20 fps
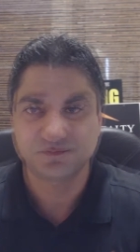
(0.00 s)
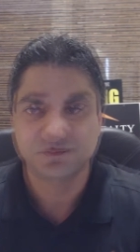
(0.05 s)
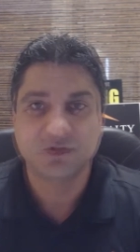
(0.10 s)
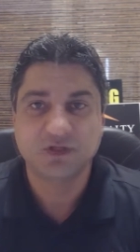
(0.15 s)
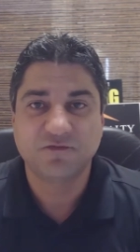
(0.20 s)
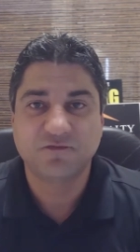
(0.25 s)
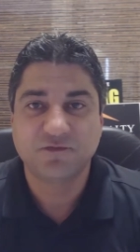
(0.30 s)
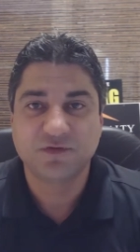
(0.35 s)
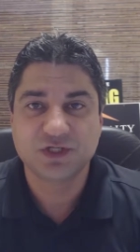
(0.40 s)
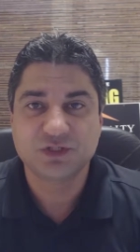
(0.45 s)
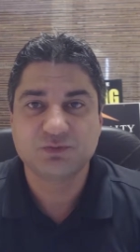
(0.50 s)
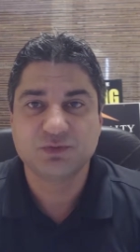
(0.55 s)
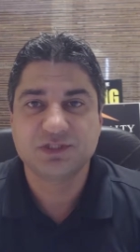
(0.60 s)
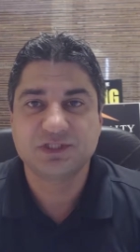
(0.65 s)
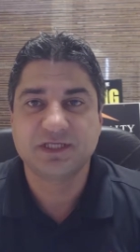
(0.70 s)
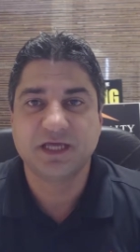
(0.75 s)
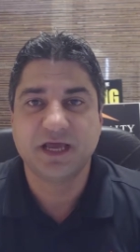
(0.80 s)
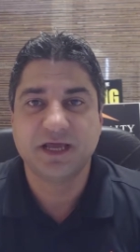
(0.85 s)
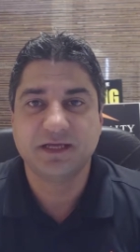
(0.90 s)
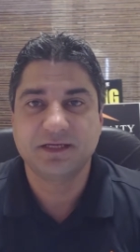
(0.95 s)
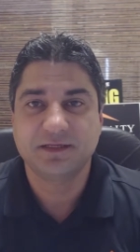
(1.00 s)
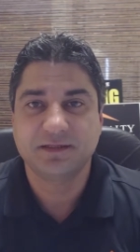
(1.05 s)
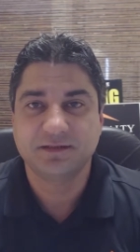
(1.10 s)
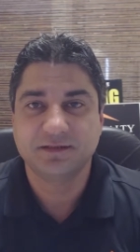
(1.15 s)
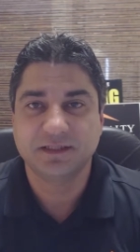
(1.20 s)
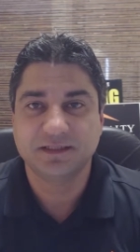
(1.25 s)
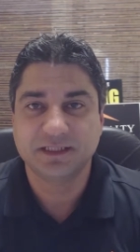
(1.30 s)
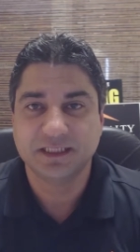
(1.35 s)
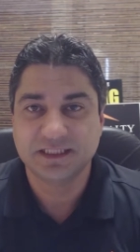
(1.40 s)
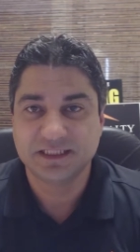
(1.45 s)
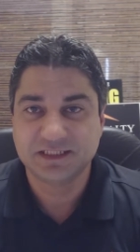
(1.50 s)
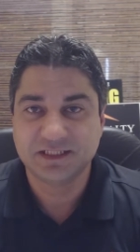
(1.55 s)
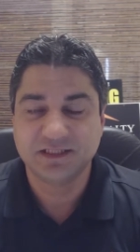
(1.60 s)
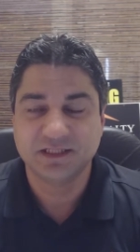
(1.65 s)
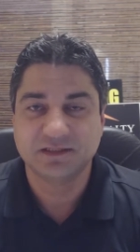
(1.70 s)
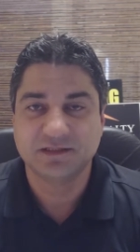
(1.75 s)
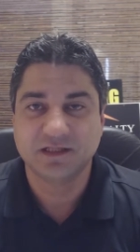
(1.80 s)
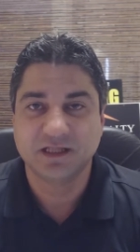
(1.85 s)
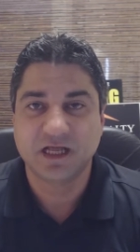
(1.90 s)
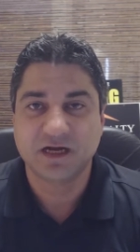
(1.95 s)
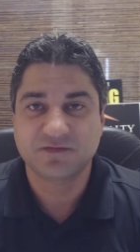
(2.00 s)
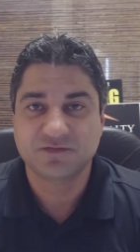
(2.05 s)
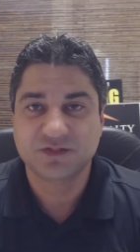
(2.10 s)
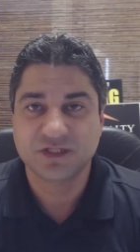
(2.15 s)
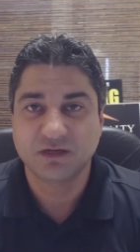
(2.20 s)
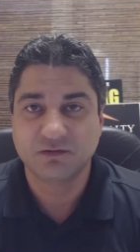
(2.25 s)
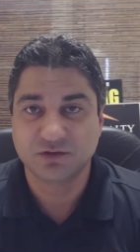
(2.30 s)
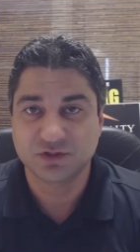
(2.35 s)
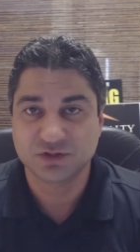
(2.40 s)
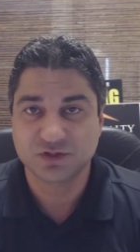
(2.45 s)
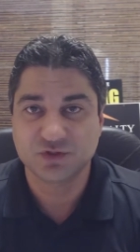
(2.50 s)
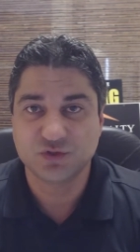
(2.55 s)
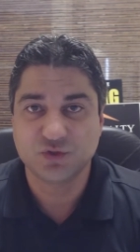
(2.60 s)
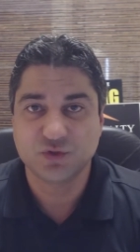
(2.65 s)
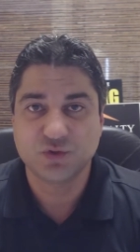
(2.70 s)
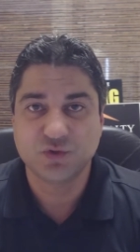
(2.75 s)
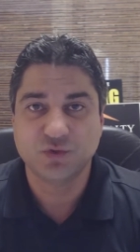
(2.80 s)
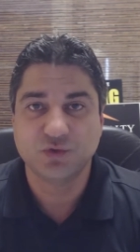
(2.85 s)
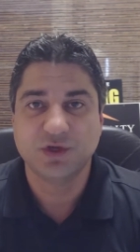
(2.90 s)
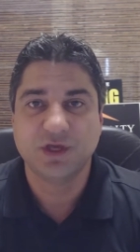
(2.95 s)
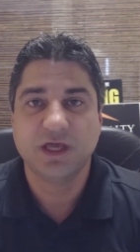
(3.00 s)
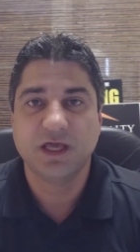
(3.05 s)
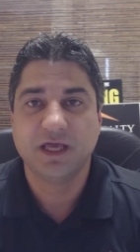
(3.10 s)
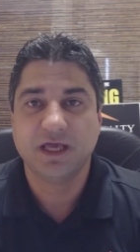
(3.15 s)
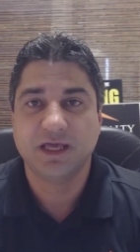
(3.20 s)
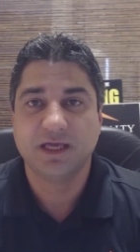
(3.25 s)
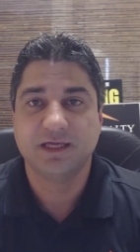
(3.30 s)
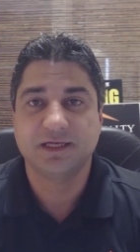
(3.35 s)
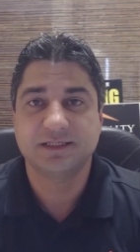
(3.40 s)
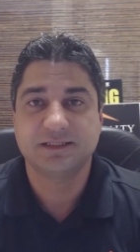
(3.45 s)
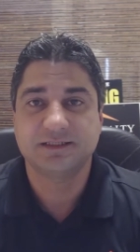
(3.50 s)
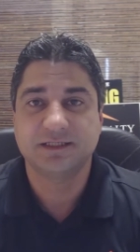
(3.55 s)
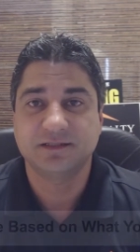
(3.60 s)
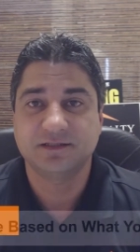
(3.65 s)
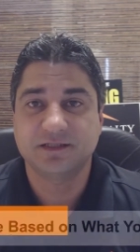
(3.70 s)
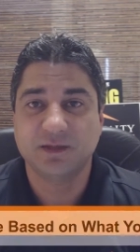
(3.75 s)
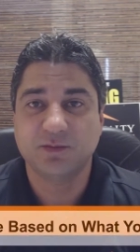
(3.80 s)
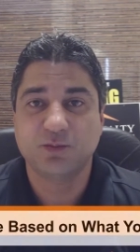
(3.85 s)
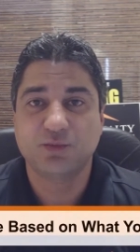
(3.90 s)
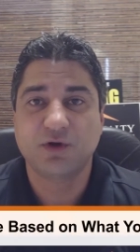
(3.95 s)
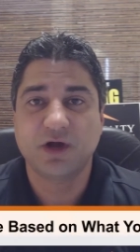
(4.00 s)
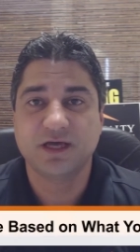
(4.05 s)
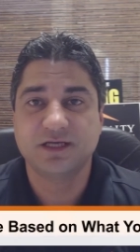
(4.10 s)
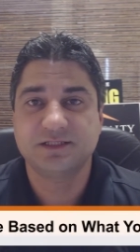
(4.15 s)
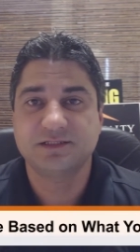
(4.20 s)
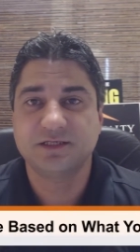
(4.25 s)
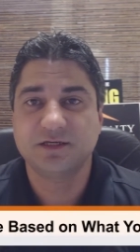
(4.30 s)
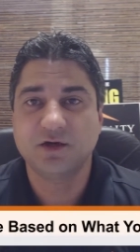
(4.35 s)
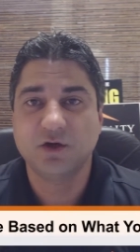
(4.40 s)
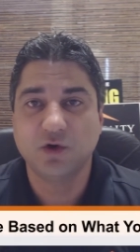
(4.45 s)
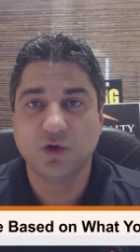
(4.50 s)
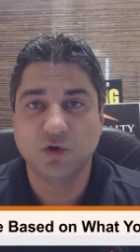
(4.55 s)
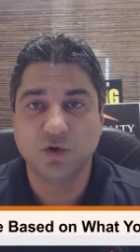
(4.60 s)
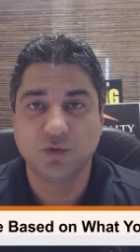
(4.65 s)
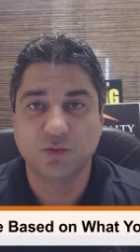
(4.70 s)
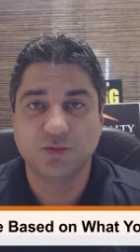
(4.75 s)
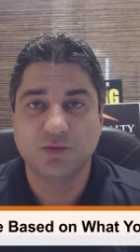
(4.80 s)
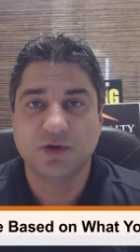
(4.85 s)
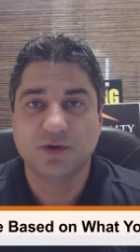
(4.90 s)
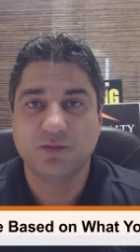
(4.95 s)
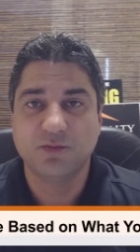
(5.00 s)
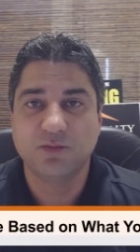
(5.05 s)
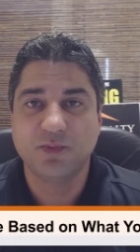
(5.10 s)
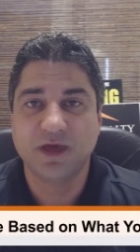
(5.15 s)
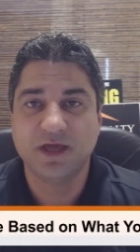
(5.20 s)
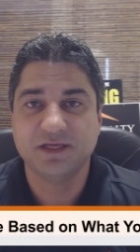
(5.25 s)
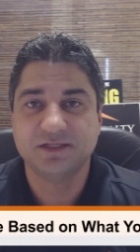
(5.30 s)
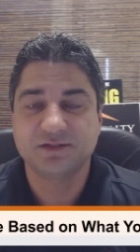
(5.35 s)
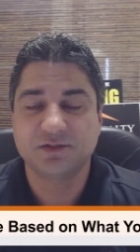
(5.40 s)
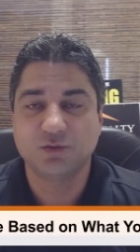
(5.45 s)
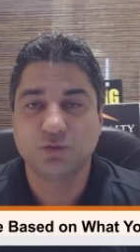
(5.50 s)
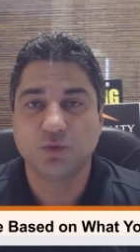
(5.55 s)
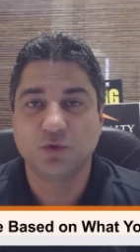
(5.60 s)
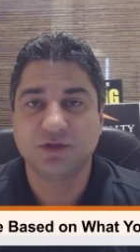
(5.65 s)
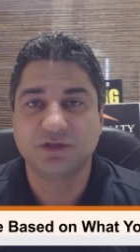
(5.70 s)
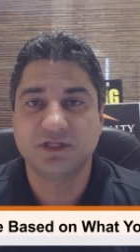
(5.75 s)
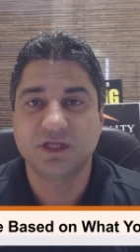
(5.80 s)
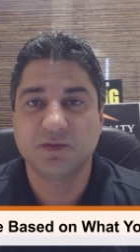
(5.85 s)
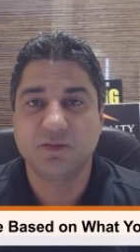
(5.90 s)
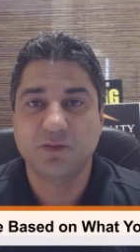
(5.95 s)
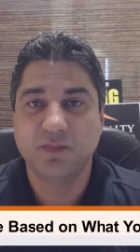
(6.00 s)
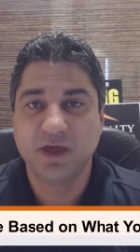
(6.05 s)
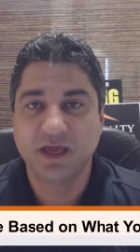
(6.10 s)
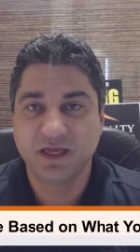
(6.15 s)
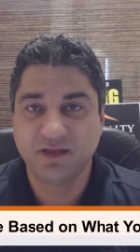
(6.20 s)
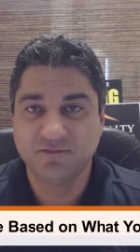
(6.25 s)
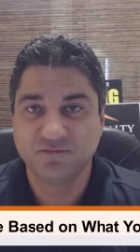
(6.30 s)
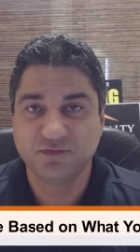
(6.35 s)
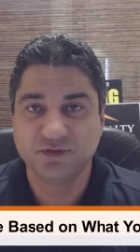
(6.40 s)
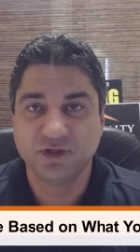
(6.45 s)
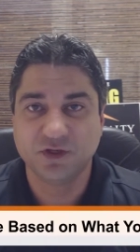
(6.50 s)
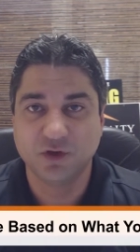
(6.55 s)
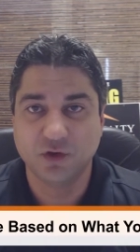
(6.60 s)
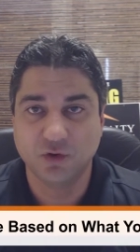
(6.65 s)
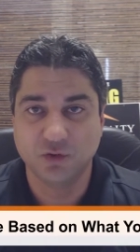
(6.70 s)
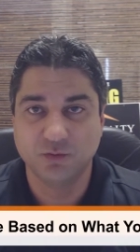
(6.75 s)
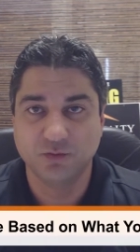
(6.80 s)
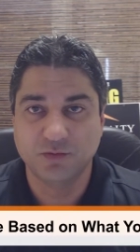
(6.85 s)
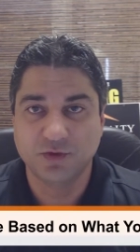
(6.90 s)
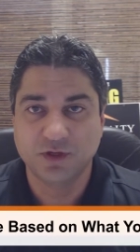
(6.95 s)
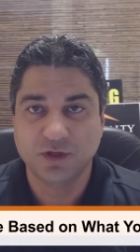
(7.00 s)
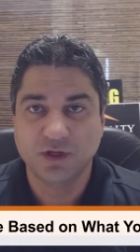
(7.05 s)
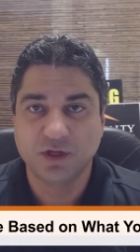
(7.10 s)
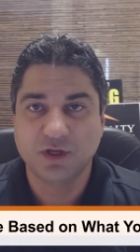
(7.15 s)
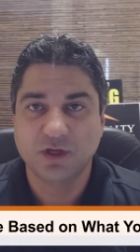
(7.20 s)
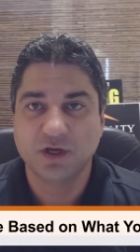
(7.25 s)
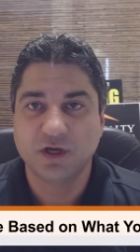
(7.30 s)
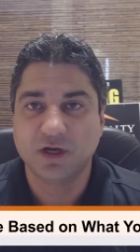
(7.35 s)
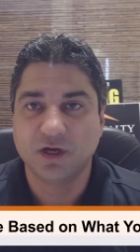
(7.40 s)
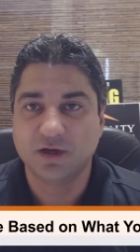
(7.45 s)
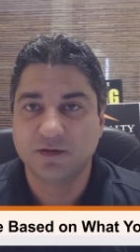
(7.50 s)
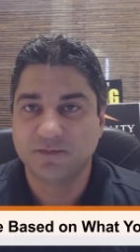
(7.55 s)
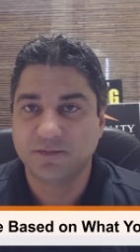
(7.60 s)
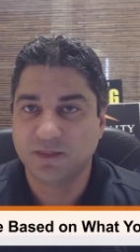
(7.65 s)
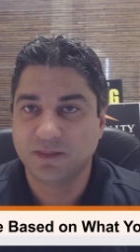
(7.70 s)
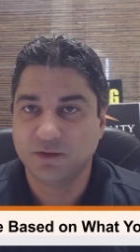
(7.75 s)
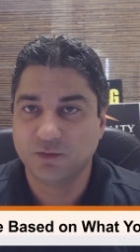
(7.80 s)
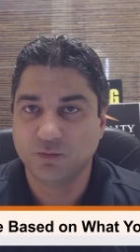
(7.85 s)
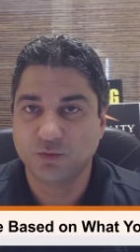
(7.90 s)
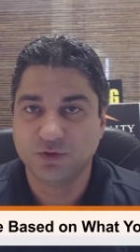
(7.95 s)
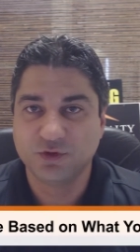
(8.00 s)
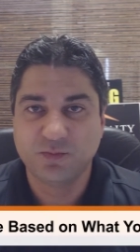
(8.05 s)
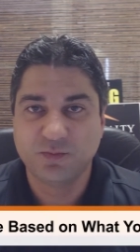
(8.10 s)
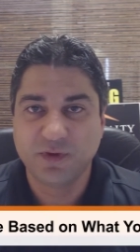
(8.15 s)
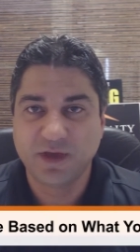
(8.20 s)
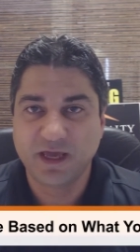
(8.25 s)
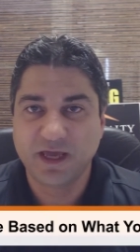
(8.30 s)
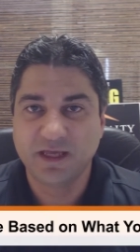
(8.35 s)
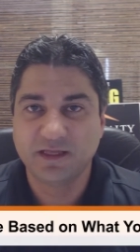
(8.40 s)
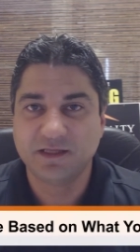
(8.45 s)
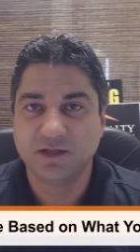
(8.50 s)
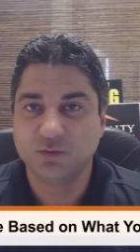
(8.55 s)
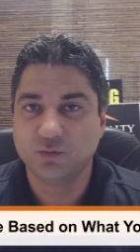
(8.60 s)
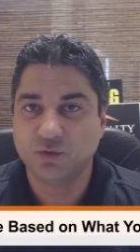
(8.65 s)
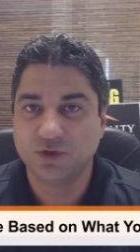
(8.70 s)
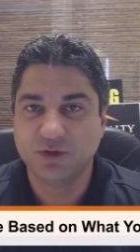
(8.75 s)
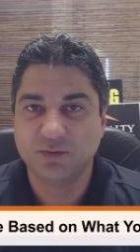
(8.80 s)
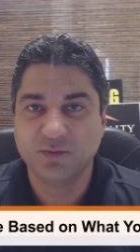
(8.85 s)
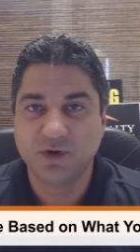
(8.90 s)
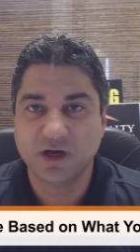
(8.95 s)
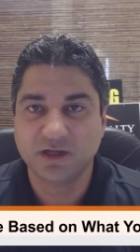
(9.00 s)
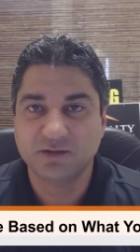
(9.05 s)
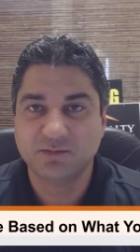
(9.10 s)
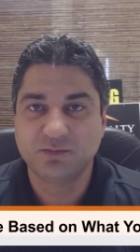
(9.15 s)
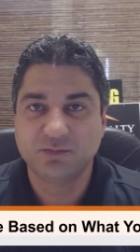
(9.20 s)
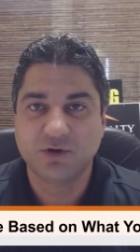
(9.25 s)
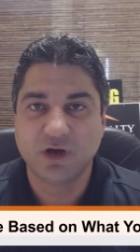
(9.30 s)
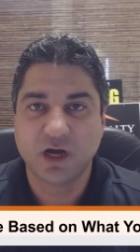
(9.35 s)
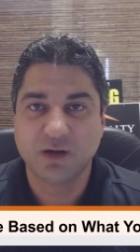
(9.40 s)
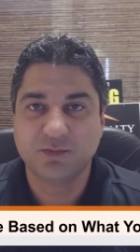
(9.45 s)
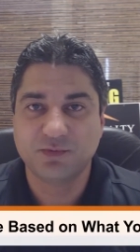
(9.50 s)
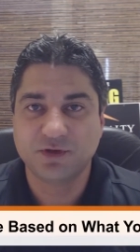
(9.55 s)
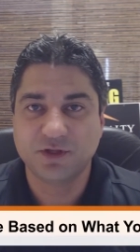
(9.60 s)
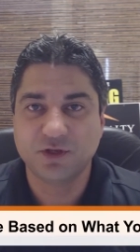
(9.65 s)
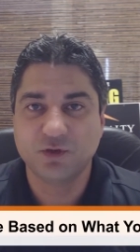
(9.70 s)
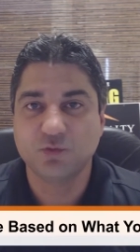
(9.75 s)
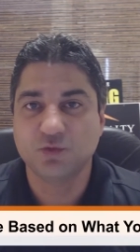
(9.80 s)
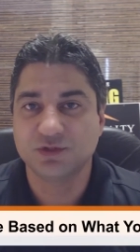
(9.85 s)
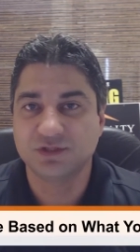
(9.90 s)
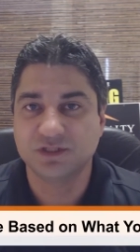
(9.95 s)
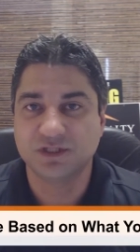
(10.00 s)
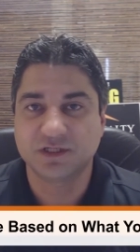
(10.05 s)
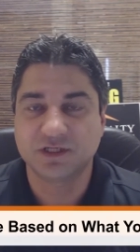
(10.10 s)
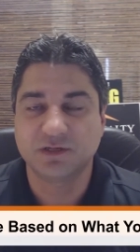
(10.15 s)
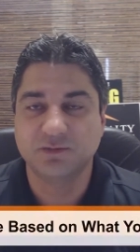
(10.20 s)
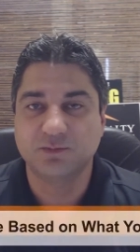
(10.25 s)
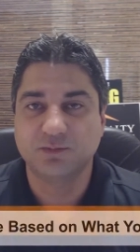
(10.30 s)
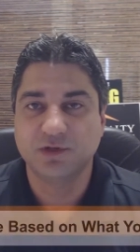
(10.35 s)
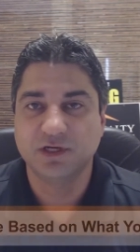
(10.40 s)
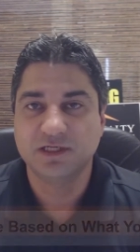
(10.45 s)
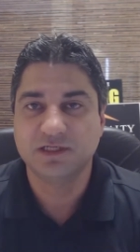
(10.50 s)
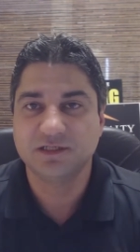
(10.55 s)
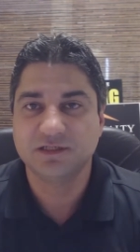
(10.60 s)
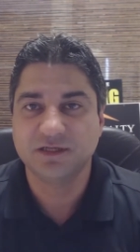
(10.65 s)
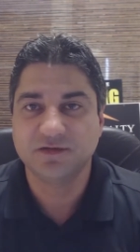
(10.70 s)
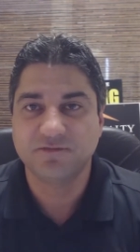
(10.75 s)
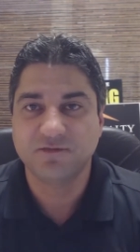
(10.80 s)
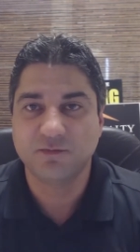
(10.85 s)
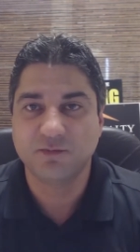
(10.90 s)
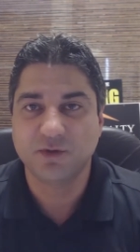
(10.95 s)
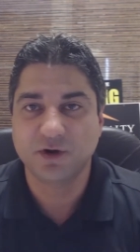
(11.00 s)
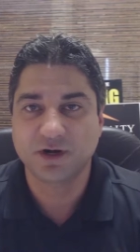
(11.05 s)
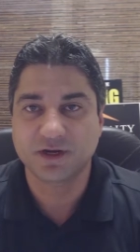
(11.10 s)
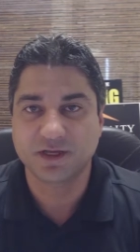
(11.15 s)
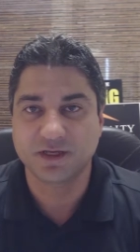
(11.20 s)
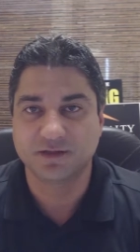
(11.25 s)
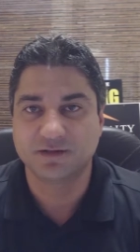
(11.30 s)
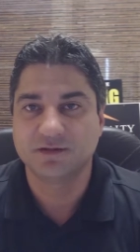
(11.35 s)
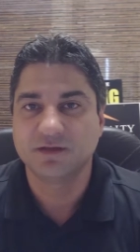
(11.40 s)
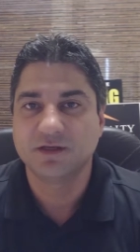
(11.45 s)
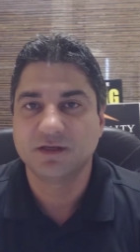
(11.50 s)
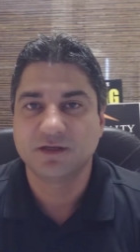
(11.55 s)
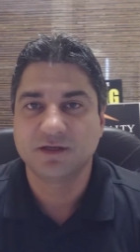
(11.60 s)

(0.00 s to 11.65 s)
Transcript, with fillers: So the first mistake that I see that a lot of sellers do is that they price the home based on what they paid for the home. What you paid and when you bought the property was in a completely different market